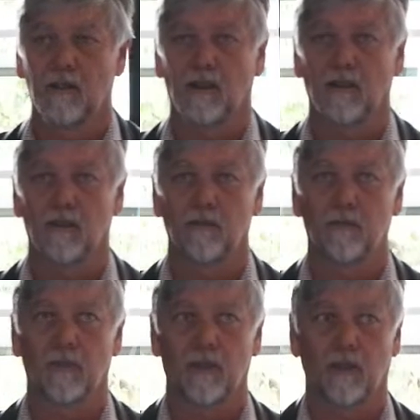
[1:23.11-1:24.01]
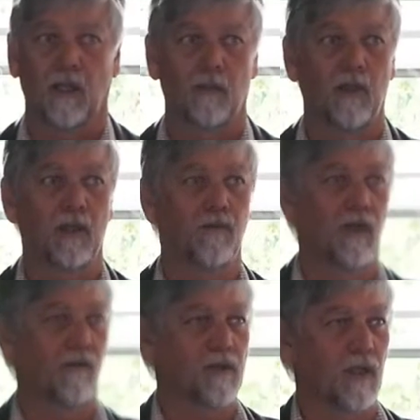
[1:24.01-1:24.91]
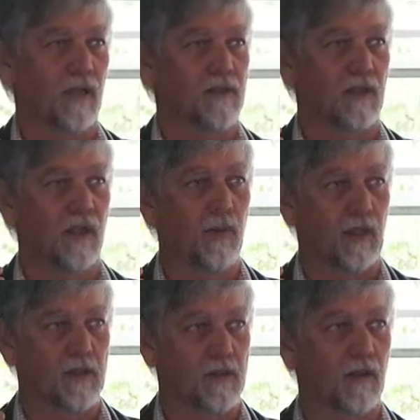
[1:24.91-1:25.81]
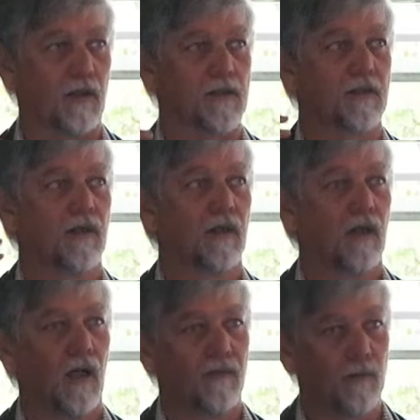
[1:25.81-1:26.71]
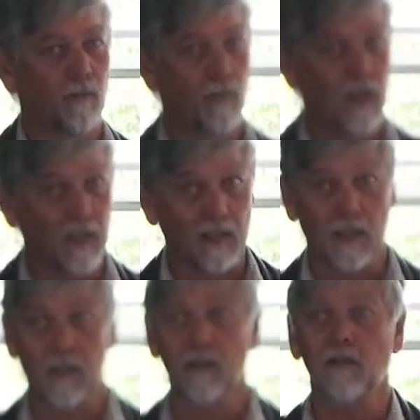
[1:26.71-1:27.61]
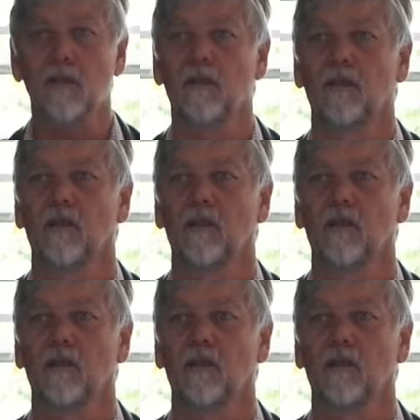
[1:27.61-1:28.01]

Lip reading: I don't know how many of you have a chance to go back to sites over many years.